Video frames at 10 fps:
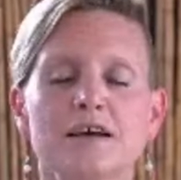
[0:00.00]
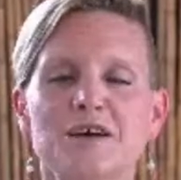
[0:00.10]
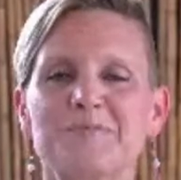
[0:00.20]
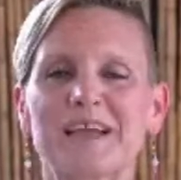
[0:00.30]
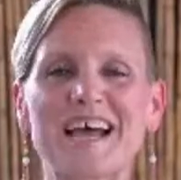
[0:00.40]

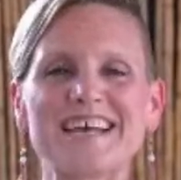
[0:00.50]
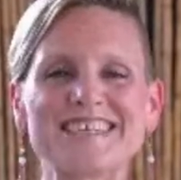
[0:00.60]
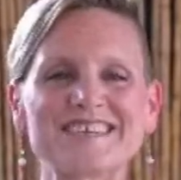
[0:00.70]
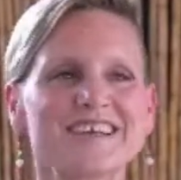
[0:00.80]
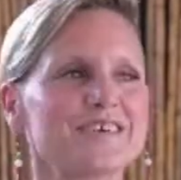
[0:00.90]

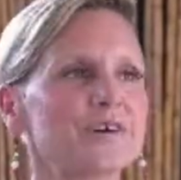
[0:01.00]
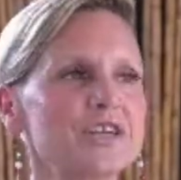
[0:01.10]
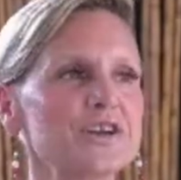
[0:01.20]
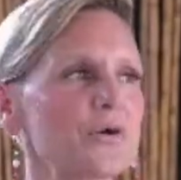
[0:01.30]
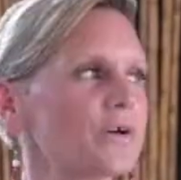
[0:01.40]
Because wouldn't
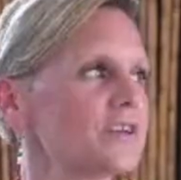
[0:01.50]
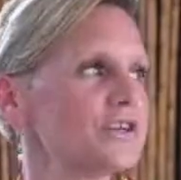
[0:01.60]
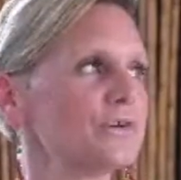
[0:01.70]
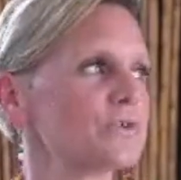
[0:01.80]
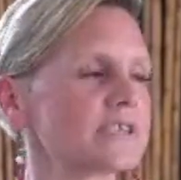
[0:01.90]
you know it, the news